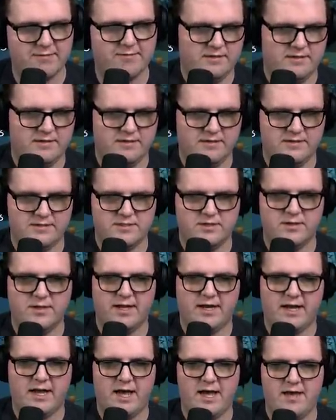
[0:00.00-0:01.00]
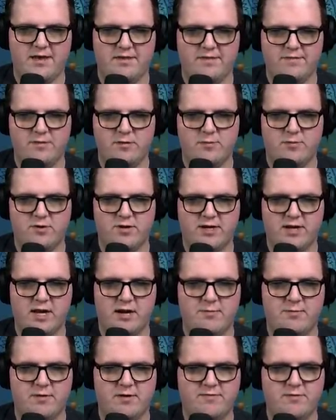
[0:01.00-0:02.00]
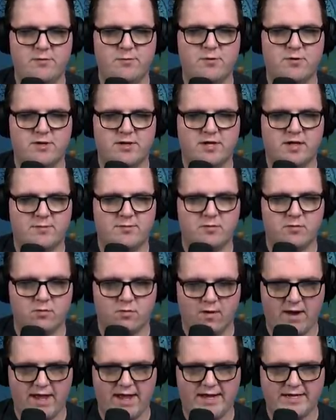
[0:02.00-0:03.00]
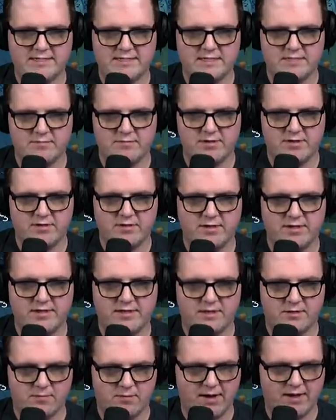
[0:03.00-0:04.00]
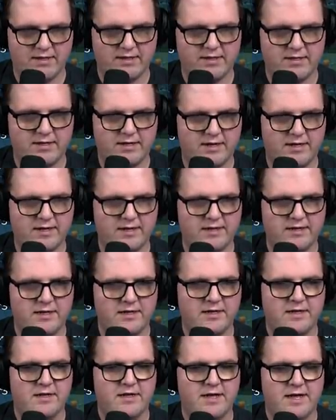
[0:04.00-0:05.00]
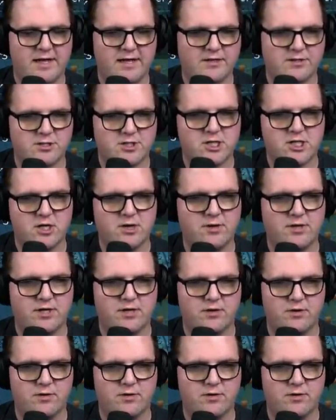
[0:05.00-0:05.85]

So, like, I Wait, if you what? put a couple, if you put a couple rags in the middle and then right-click on it, it'll show you